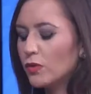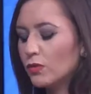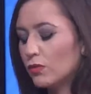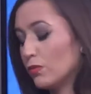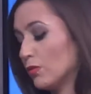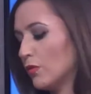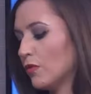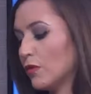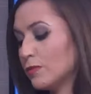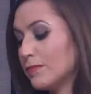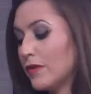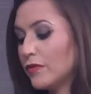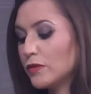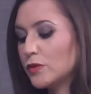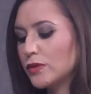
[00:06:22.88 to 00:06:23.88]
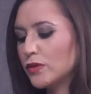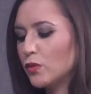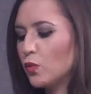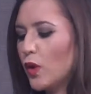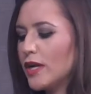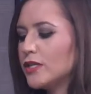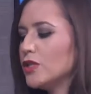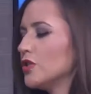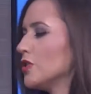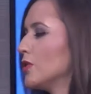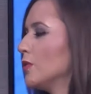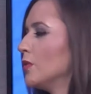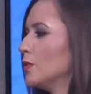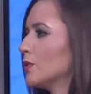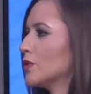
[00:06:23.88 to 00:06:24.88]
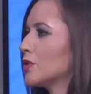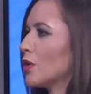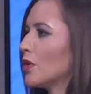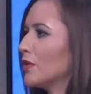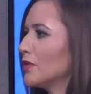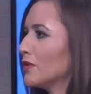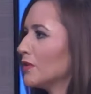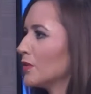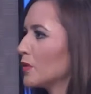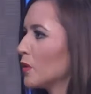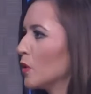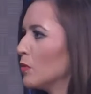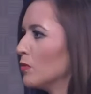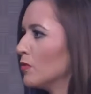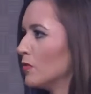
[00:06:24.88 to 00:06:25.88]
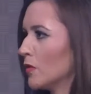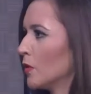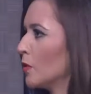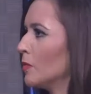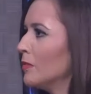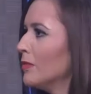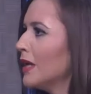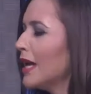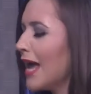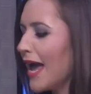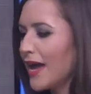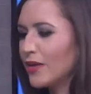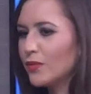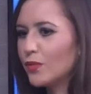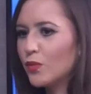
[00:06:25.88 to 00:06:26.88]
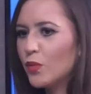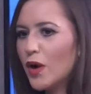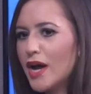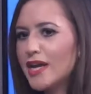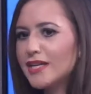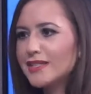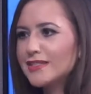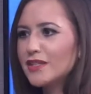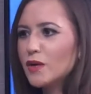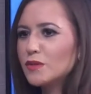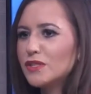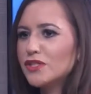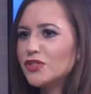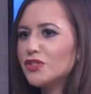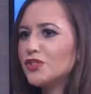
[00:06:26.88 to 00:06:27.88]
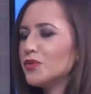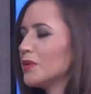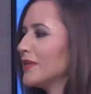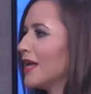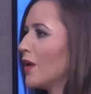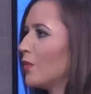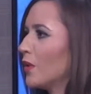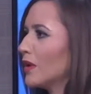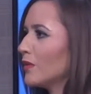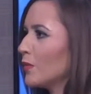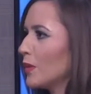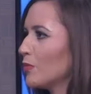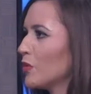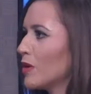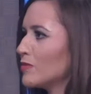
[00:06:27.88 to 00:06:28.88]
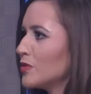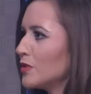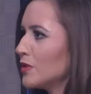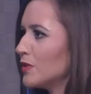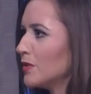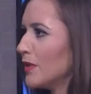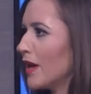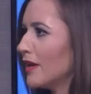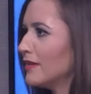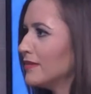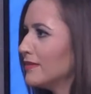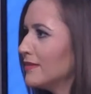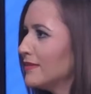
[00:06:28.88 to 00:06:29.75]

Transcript: So, my first question, when did you start your global firm, and what goes into doing that? What prompts you to do that?